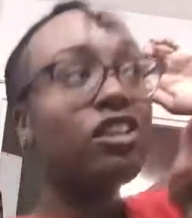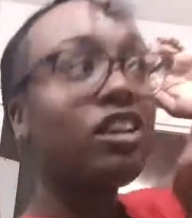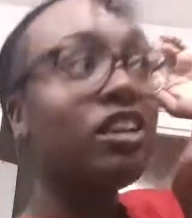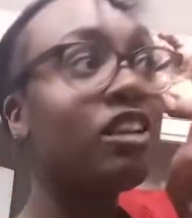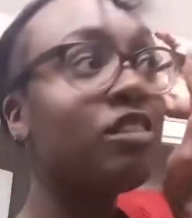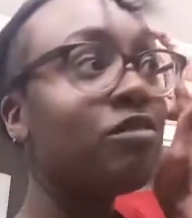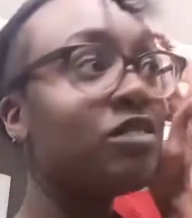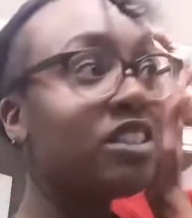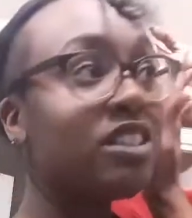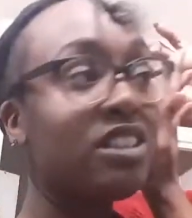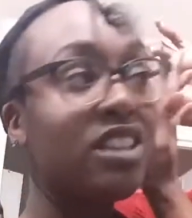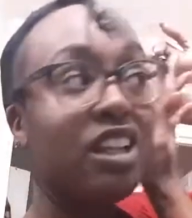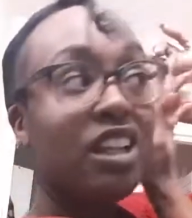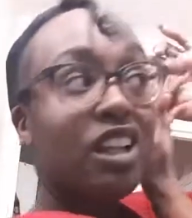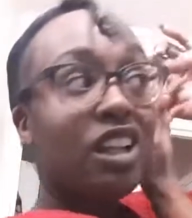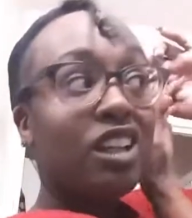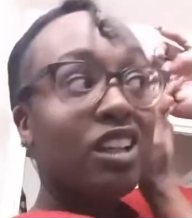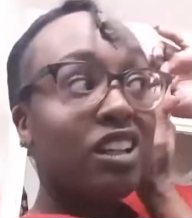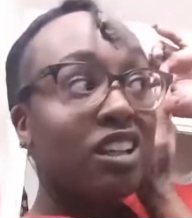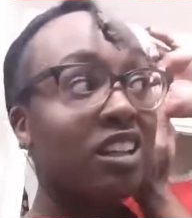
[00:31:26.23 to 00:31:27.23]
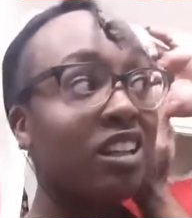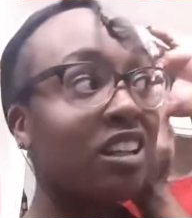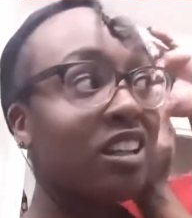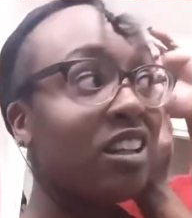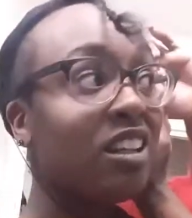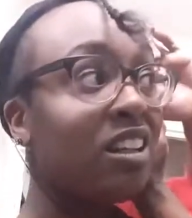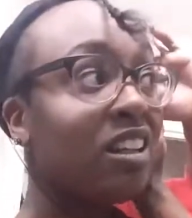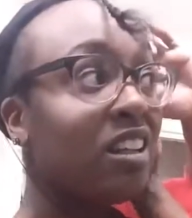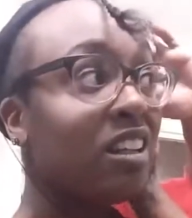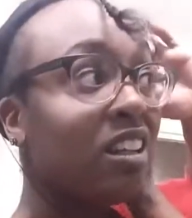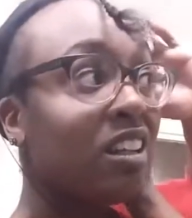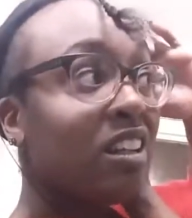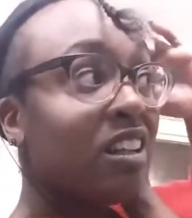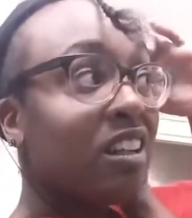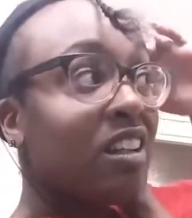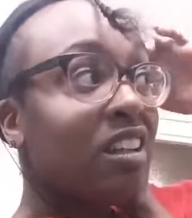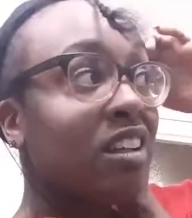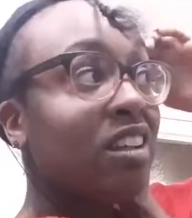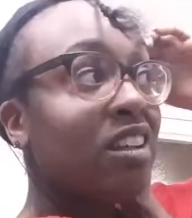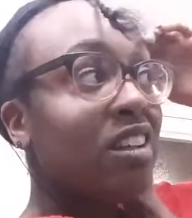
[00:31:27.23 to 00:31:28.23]
now I'm just tucking
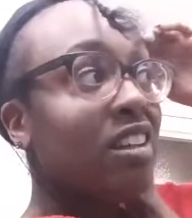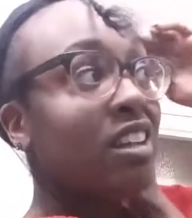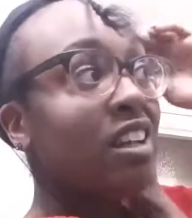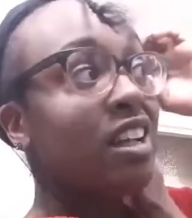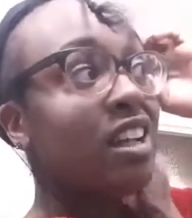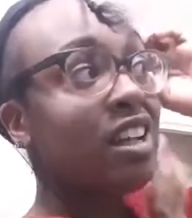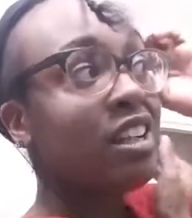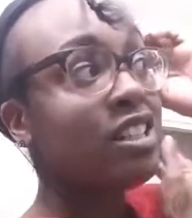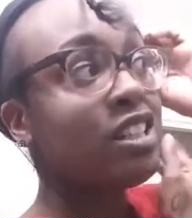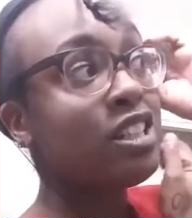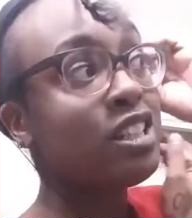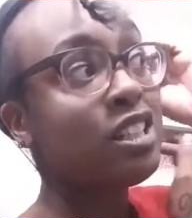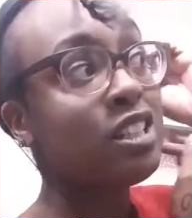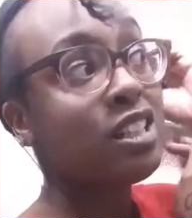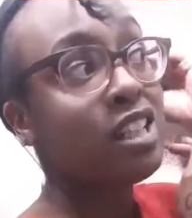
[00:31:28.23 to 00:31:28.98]
the edges